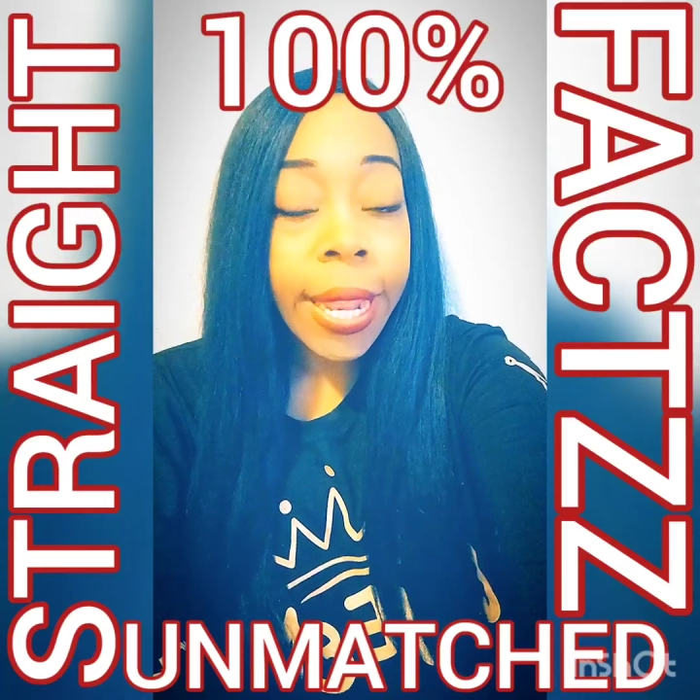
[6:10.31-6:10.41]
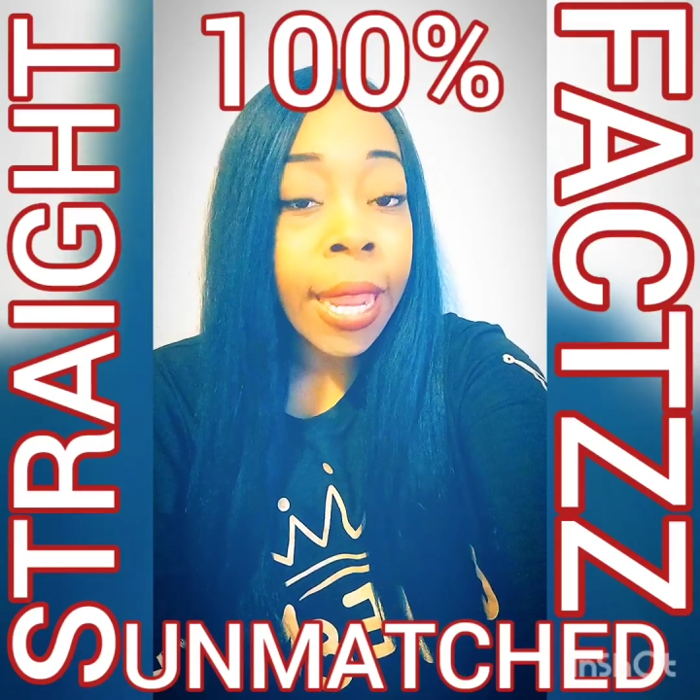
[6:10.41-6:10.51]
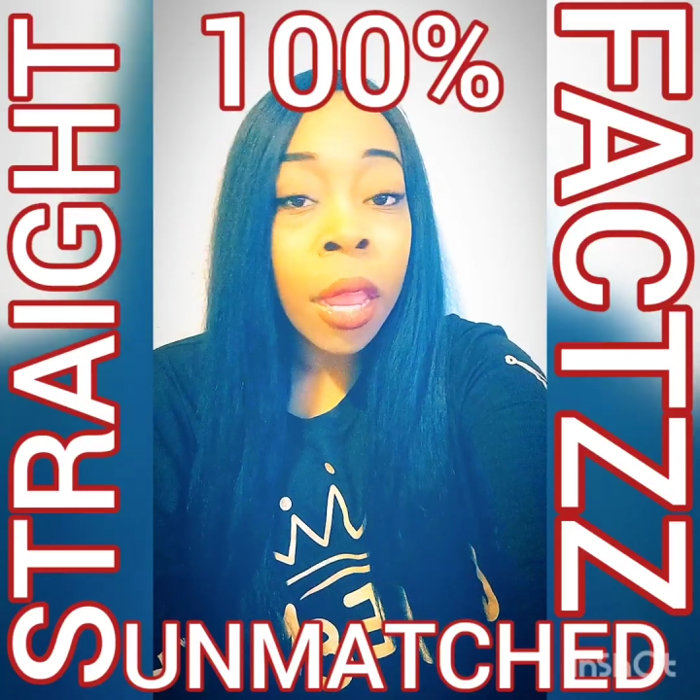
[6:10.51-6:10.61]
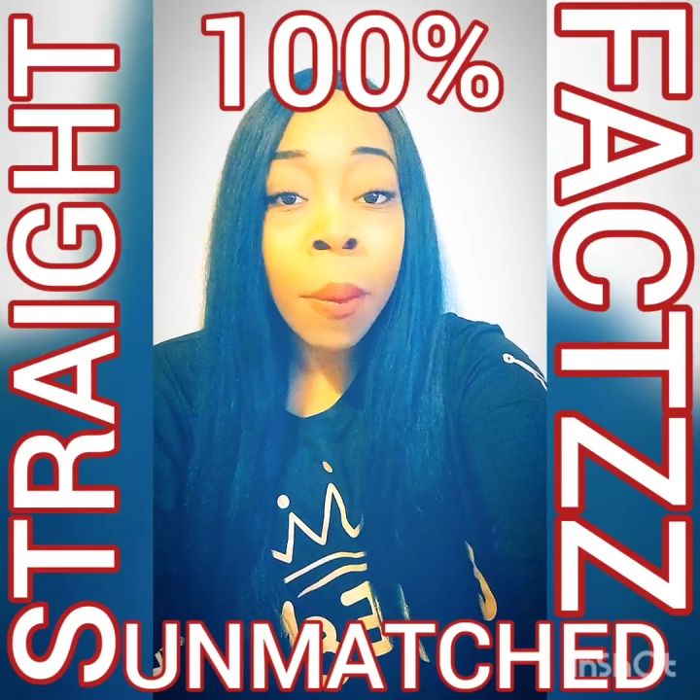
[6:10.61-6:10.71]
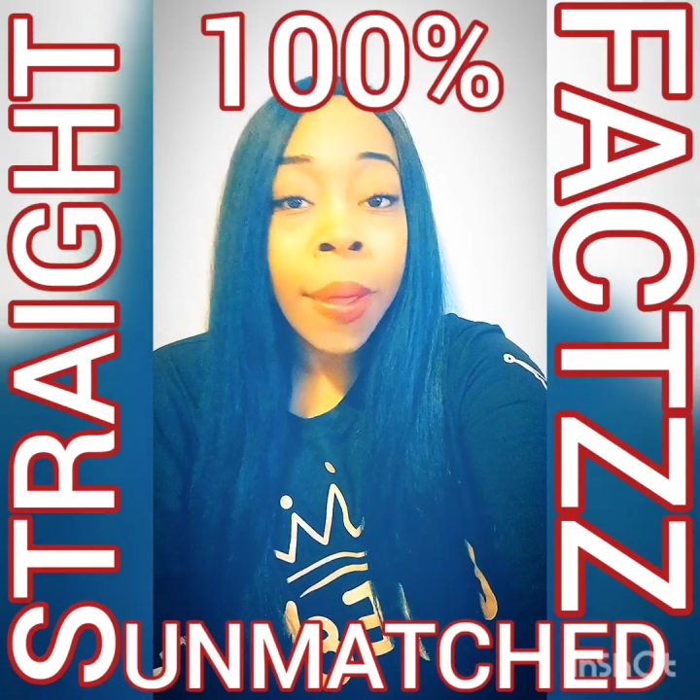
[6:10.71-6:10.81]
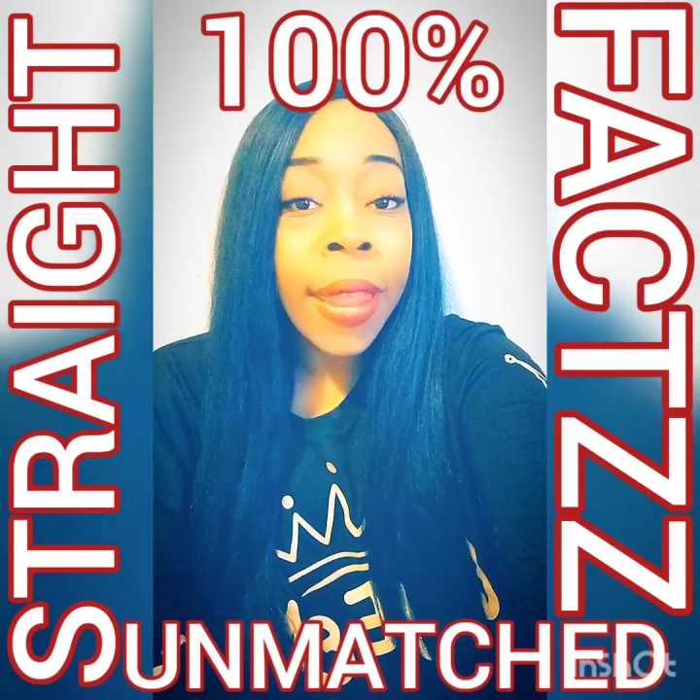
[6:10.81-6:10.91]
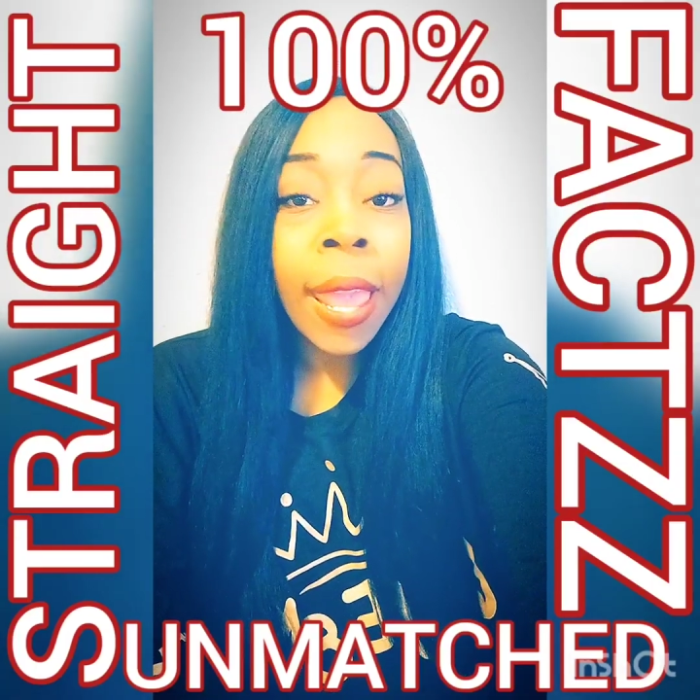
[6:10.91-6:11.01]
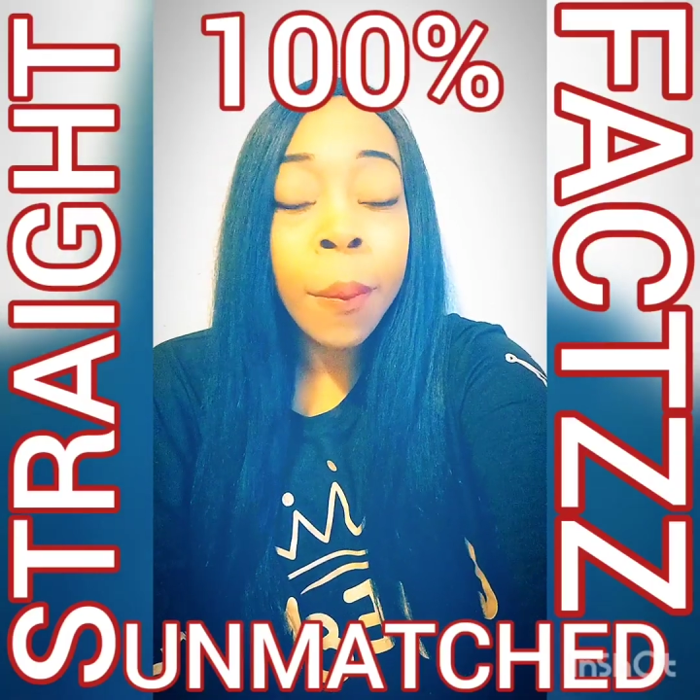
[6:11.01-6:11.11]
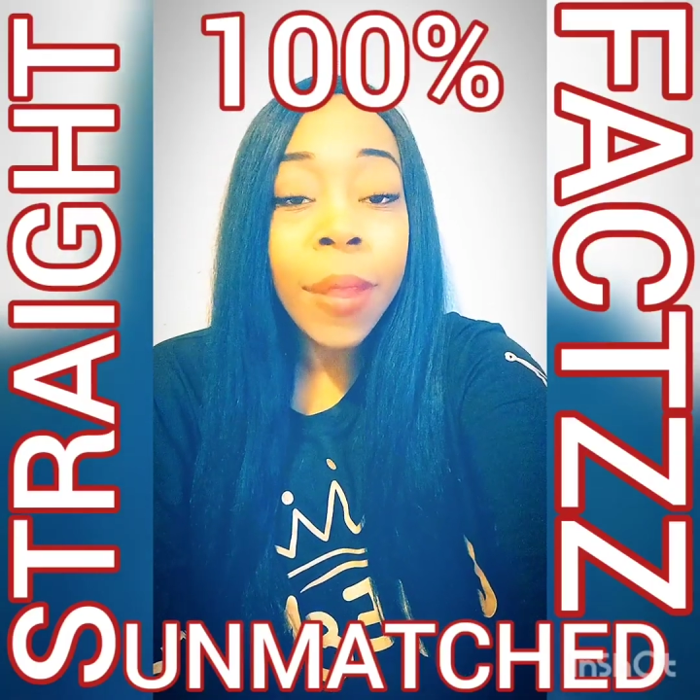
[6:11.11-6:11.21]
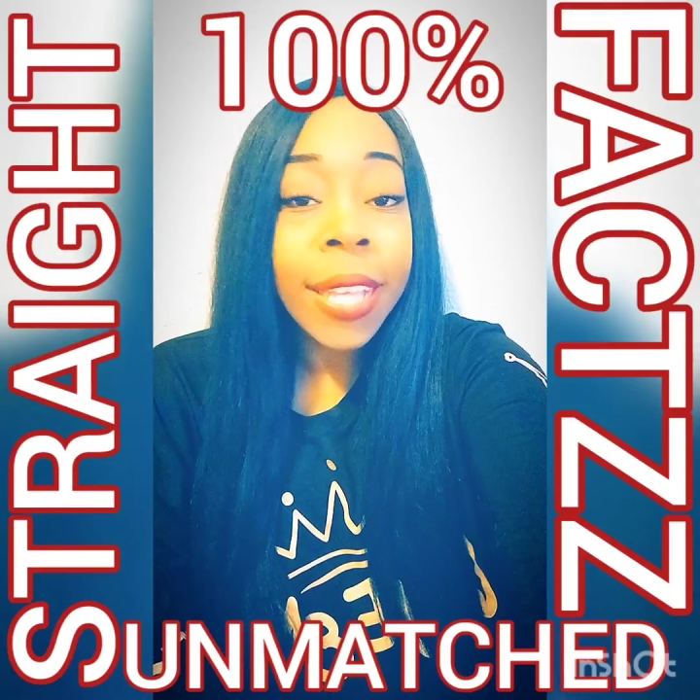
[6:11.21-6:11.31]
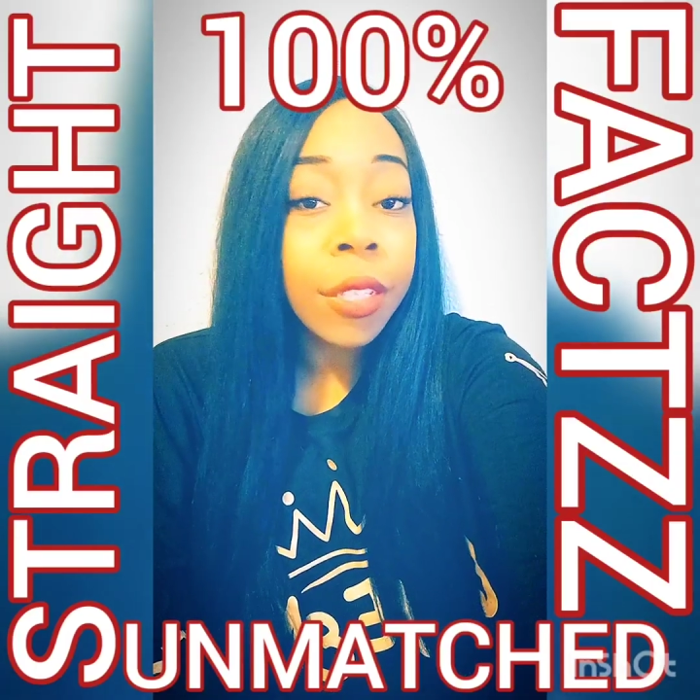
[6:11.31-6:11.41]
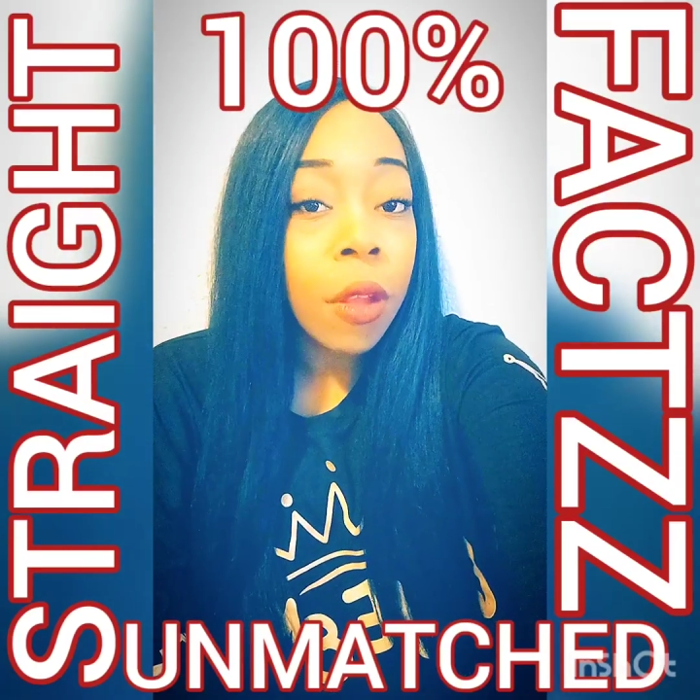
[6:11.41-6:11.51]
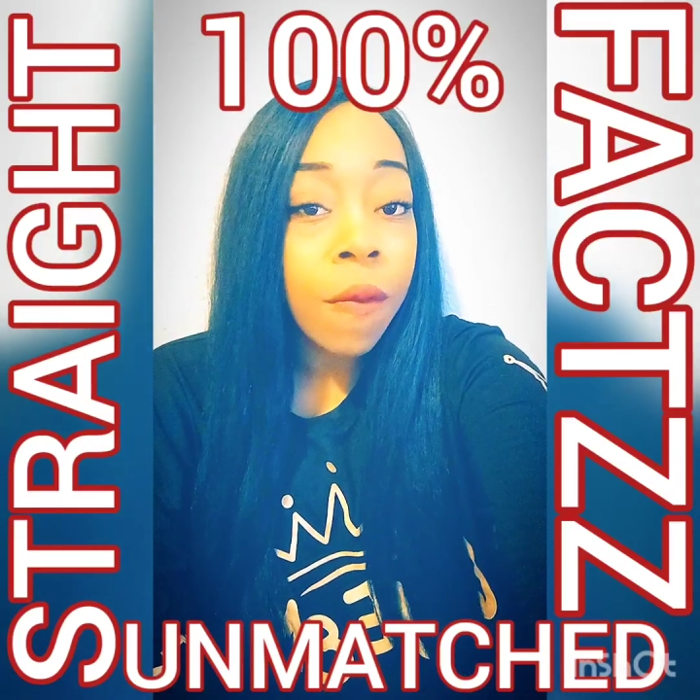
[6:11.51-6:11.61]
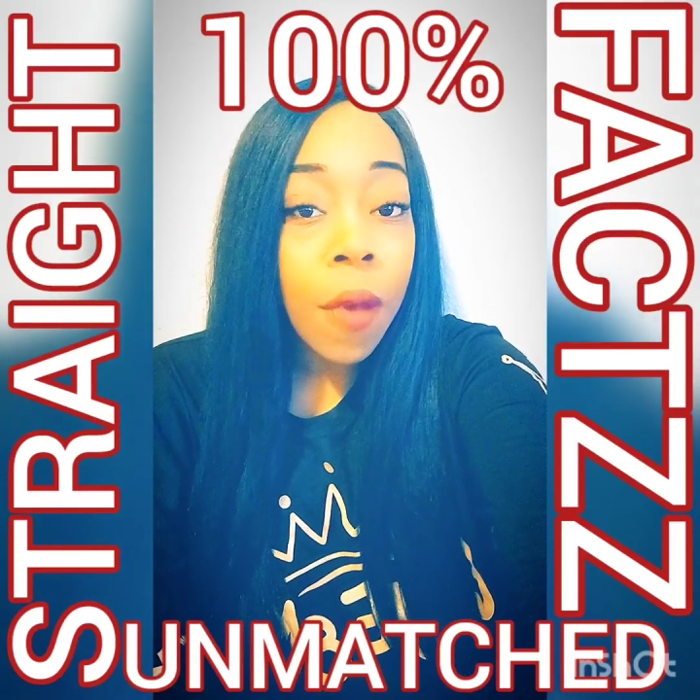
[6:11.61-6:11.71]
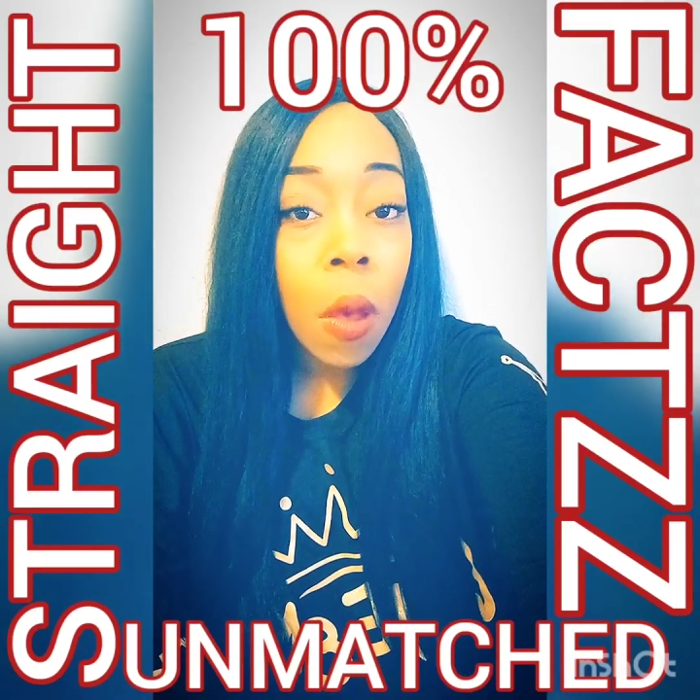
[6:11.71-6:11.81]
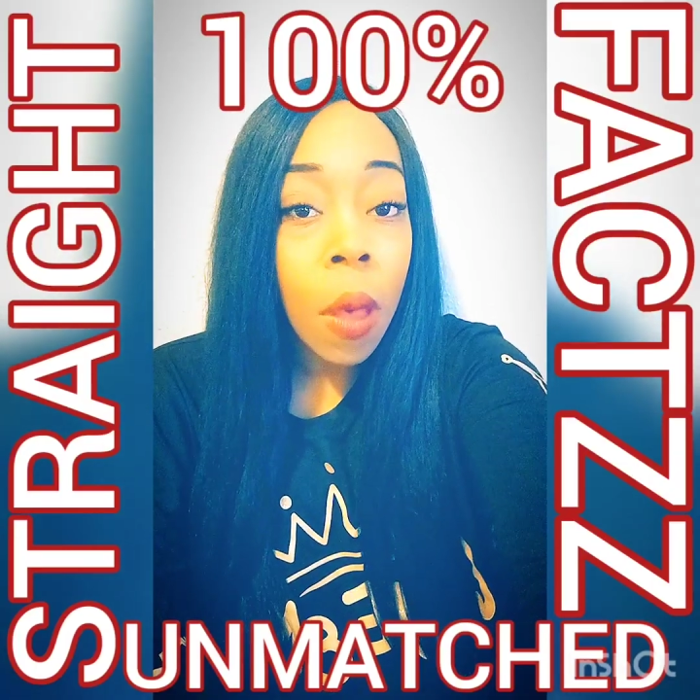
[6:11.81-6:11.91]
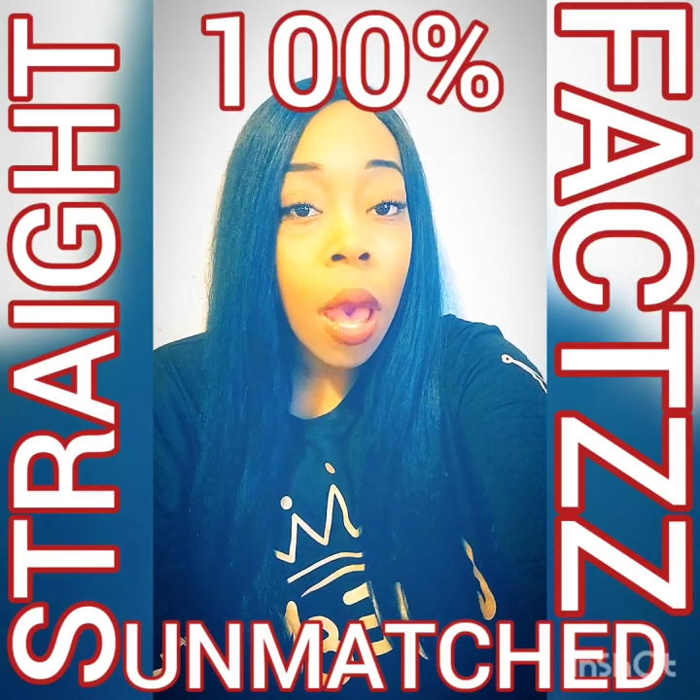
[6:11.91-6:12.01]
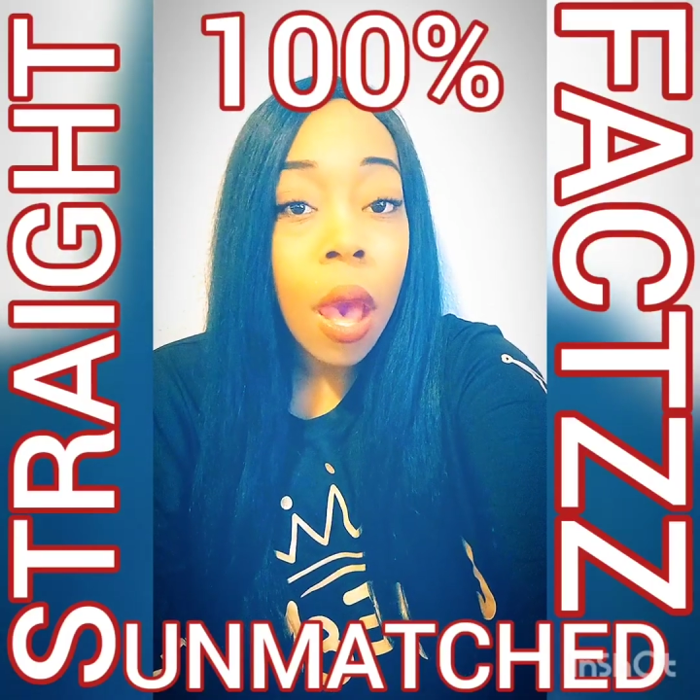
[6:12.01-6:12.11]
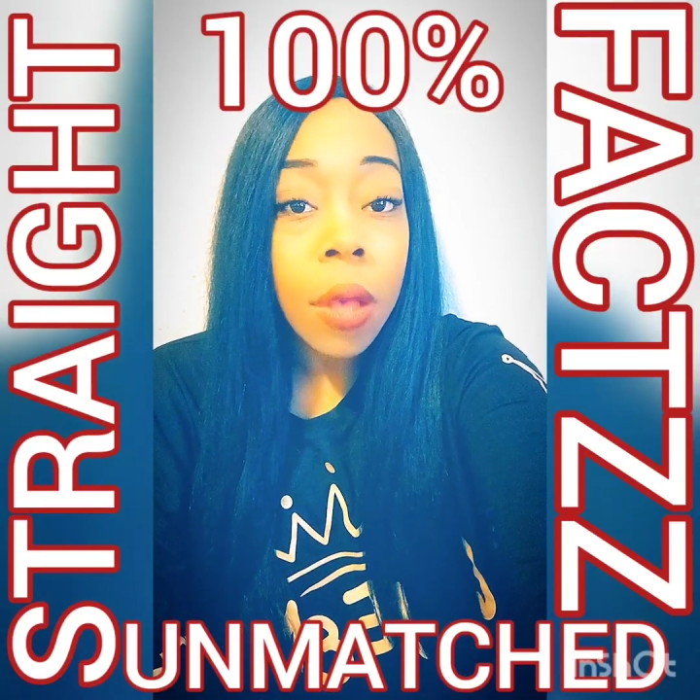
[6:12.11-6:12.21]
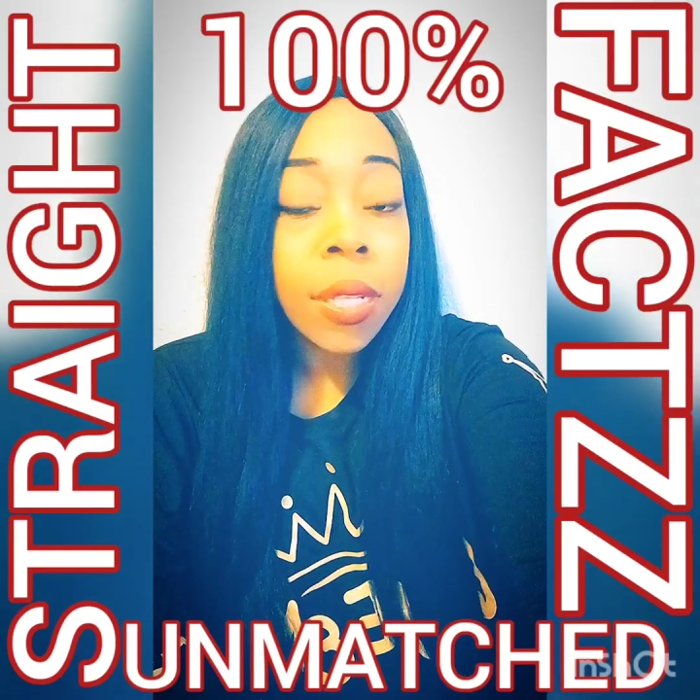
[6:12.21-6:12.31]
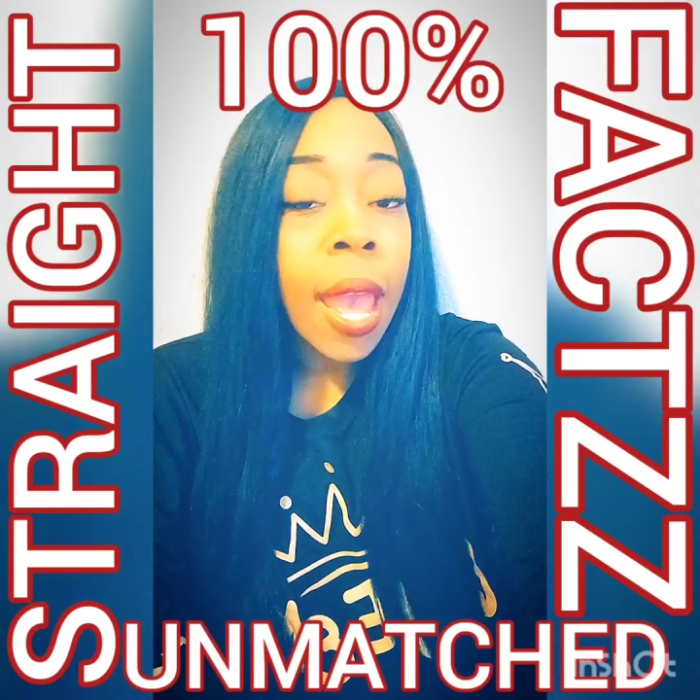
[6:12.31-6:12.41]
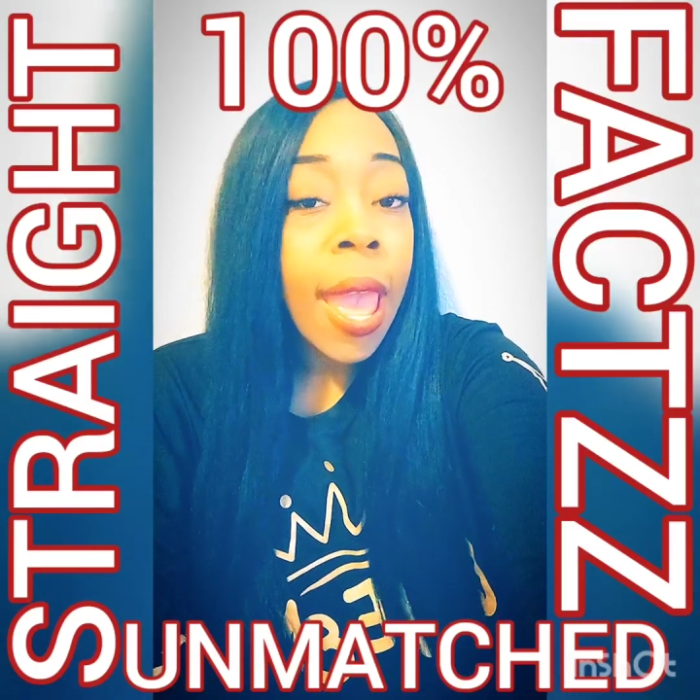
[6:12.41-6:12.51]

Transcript: They ain't placing no phone calls,